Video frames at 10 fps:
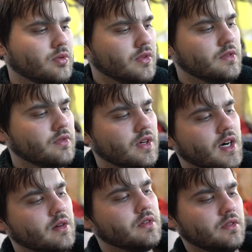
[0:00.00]
24
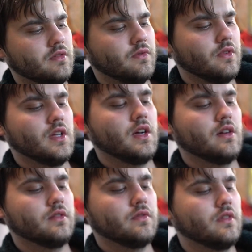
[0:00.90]
hours to 48
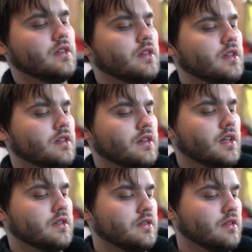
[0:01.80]
hours for it to
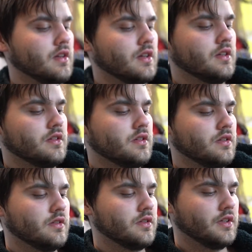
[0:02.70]
actually like
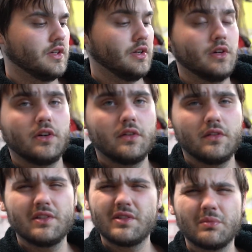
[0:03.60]
cure
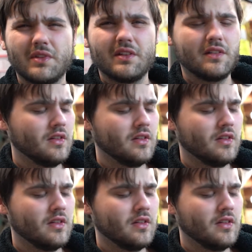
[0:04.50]
or something.